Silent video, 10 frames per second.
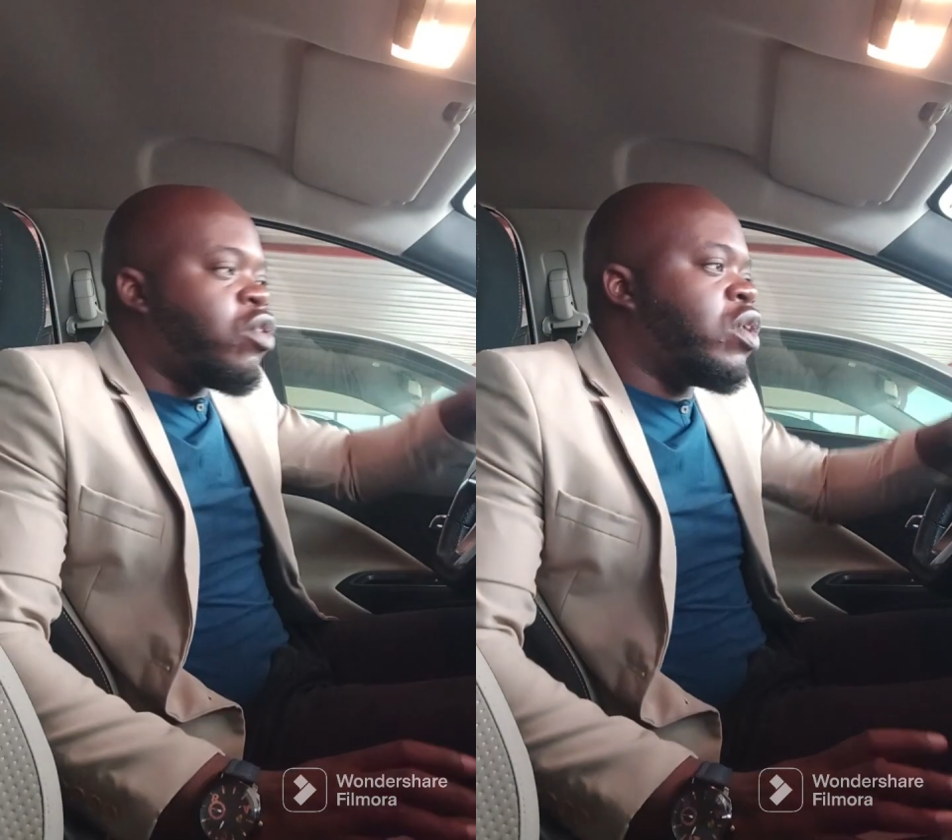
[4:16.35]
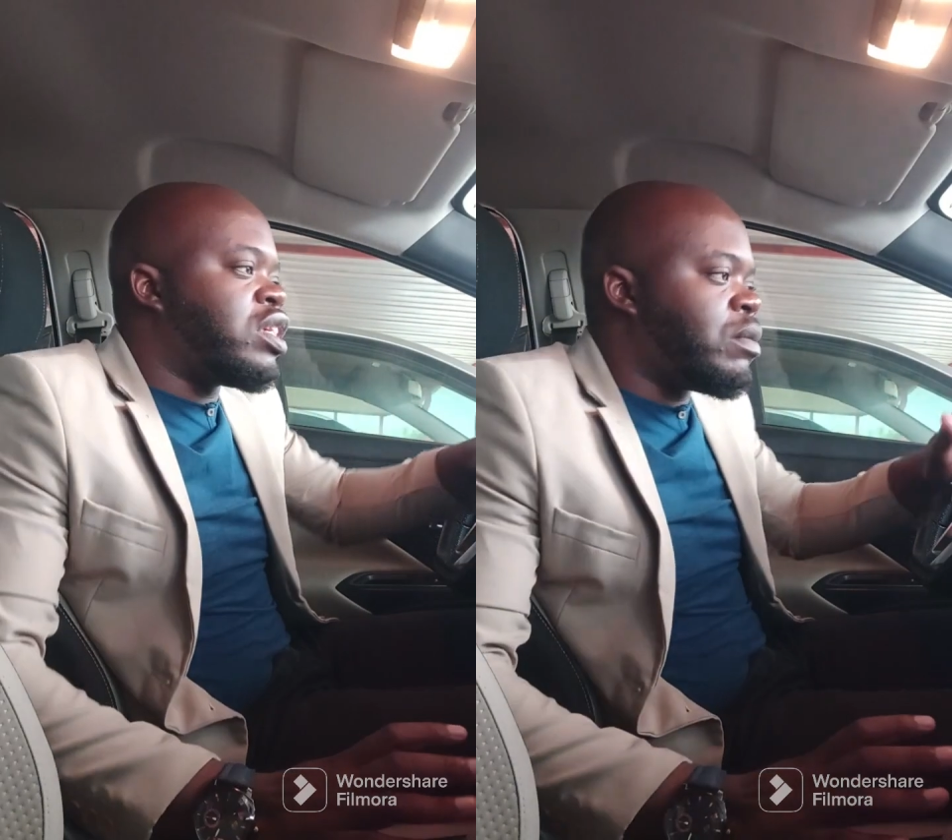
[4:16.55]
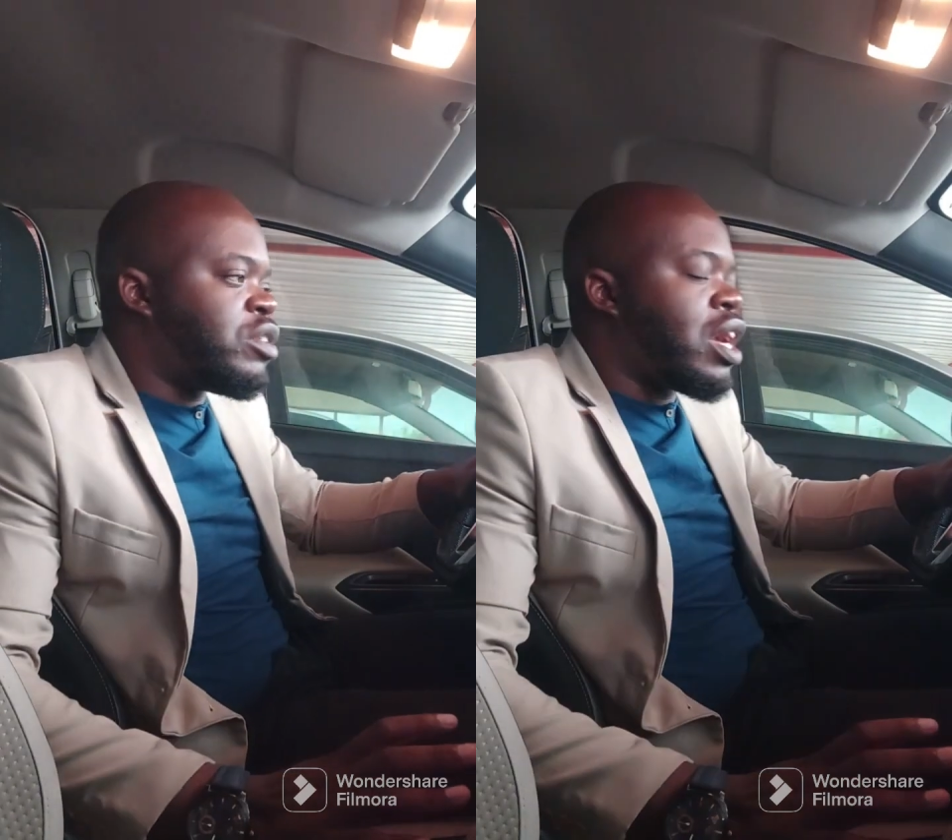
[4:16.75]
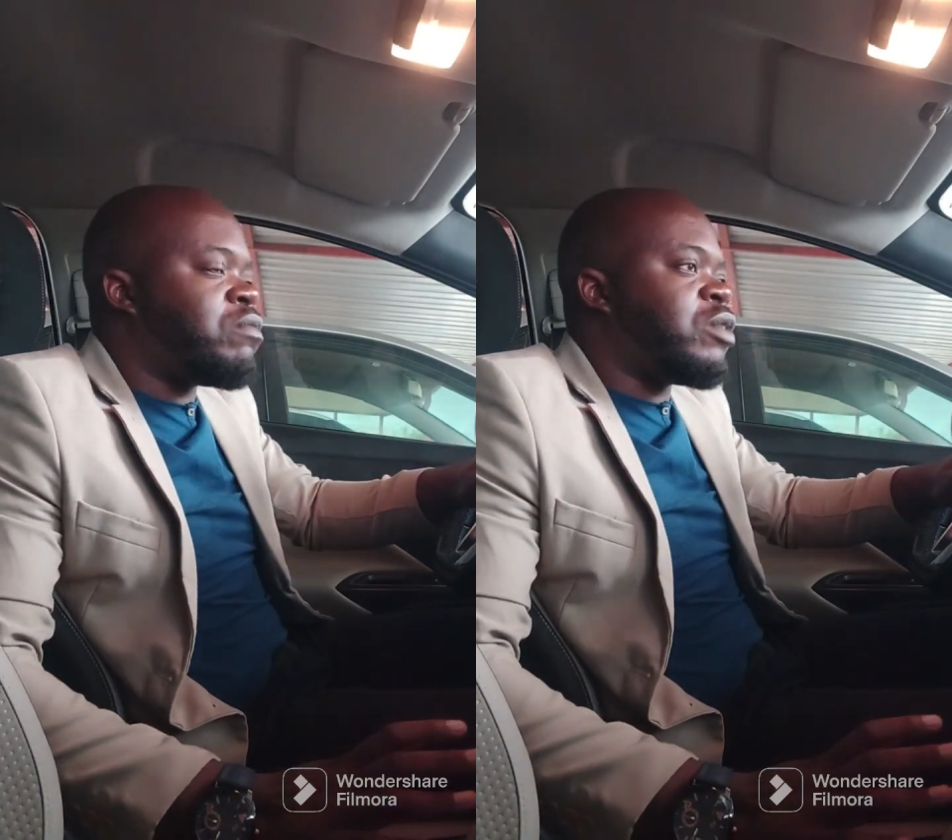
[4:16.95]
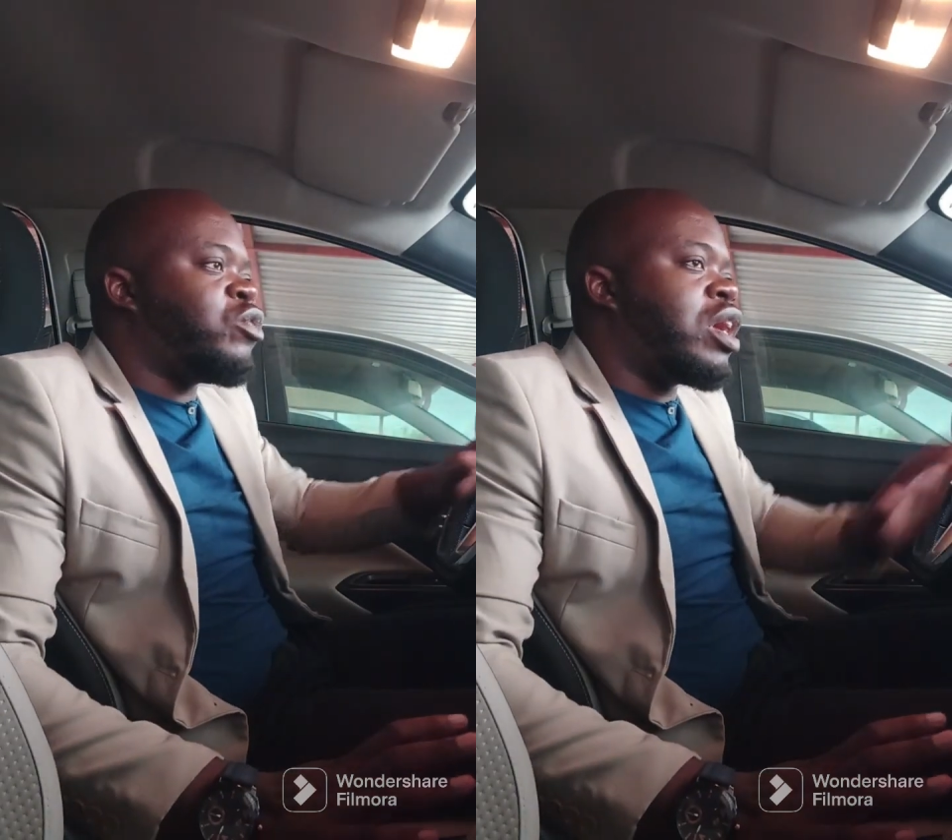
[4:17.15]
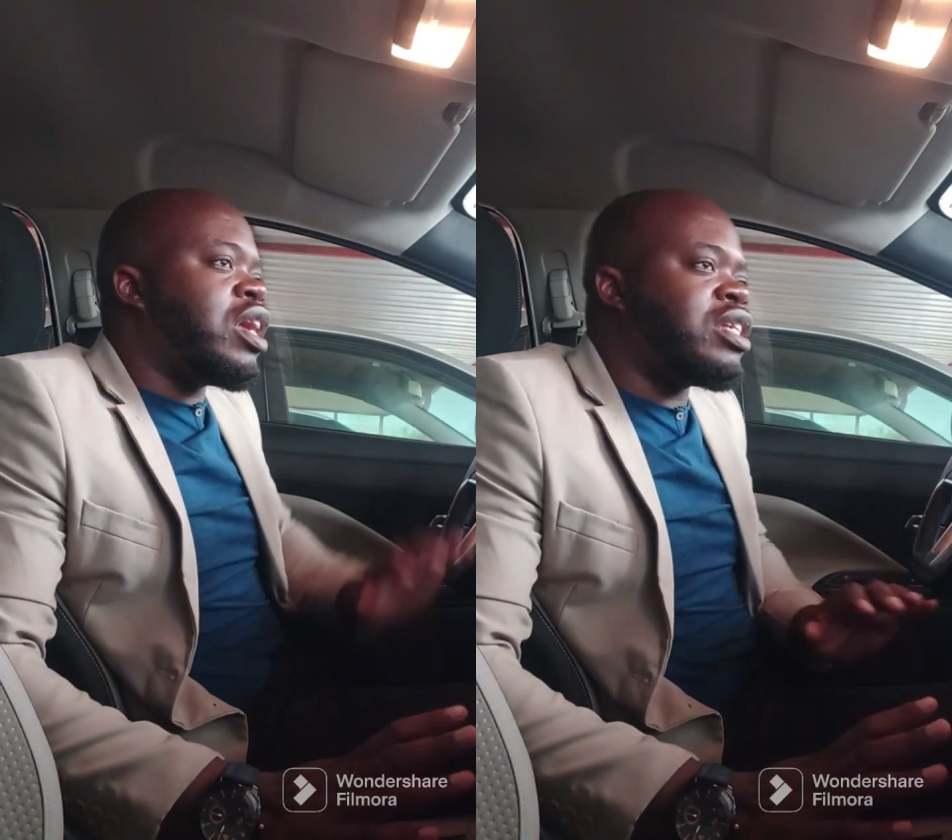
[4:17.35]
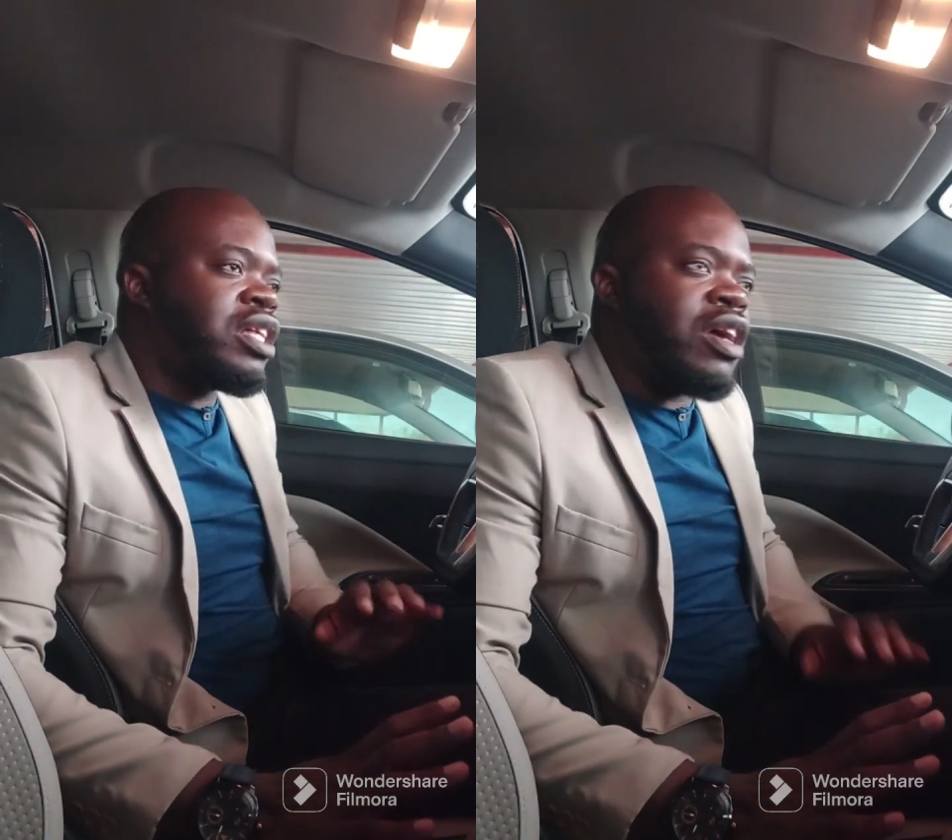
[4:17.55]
for quite some time, I've realized